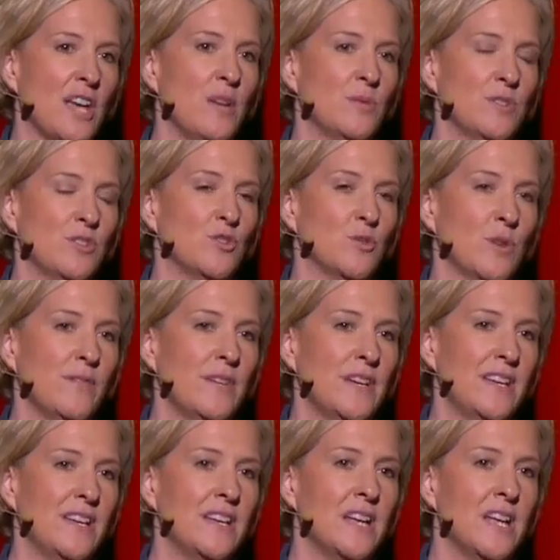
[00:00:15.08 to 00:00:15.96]
he was
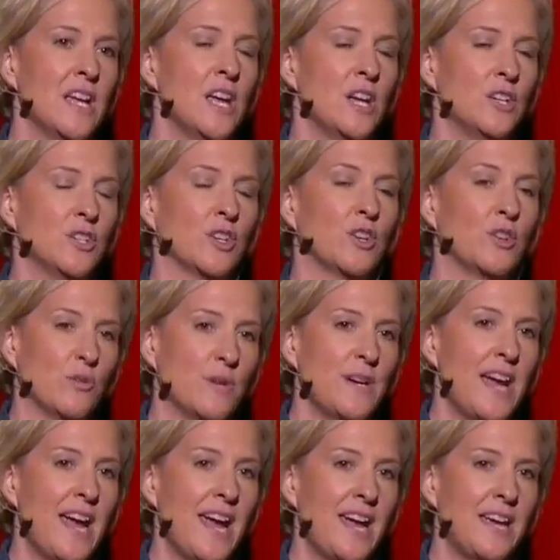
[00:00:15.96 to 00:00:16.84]
driven to
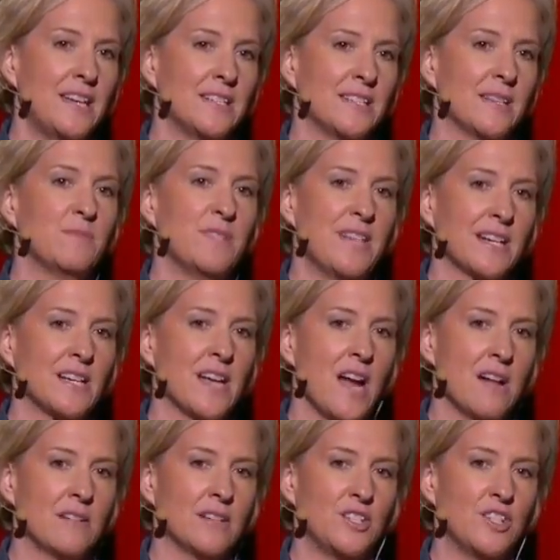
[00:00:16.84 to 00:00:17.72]
create some
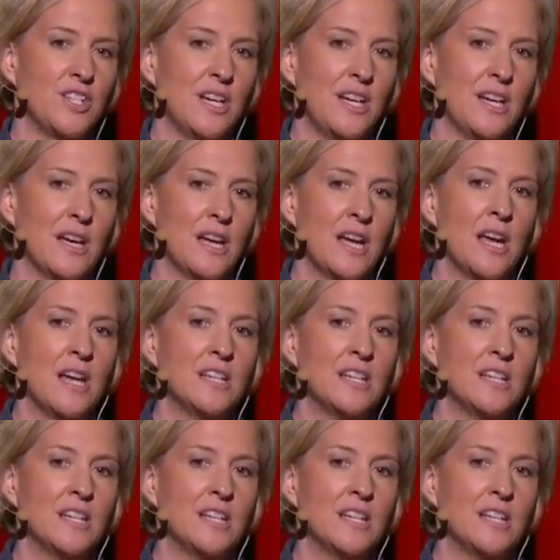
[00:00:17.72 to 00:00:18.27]
technology